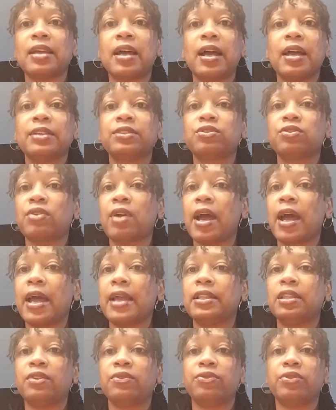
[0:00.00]
I
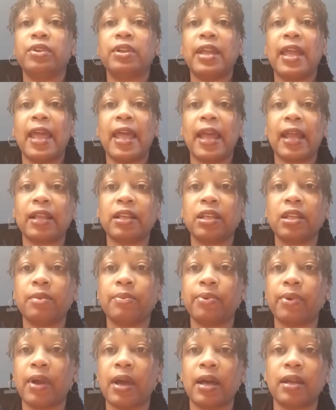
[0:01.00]
tried different acne
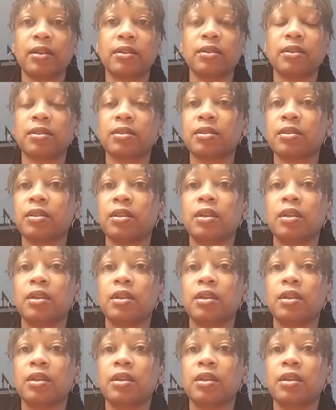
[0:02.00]
products.